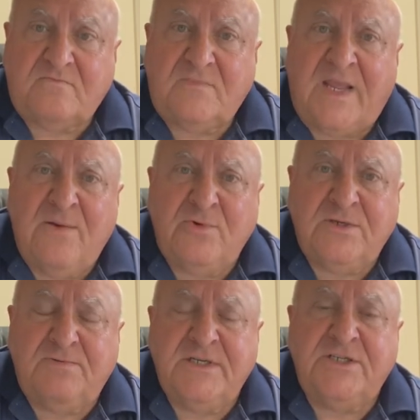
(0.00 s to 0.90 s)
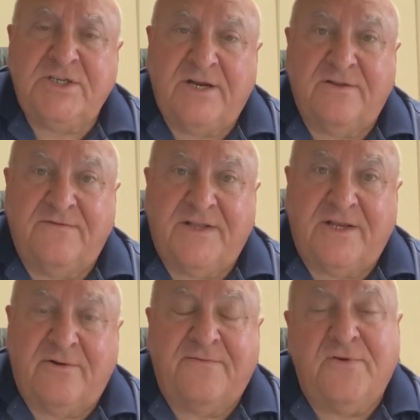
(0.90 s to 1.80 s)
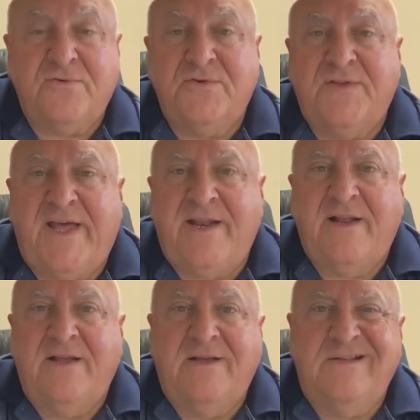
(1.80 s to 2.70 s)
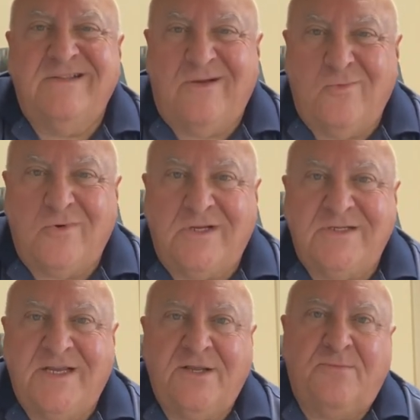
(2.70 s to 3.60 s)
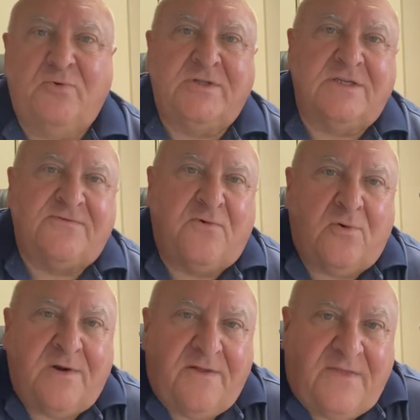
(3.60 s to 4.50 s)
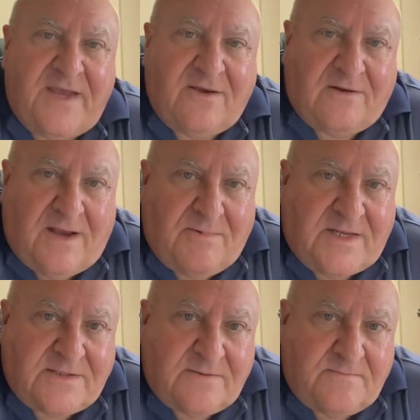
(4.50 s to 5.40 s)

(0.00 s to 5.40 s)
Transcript: And would you please share the video? If you'll do that, then we'll continue to put this forward. Thank you. God bless.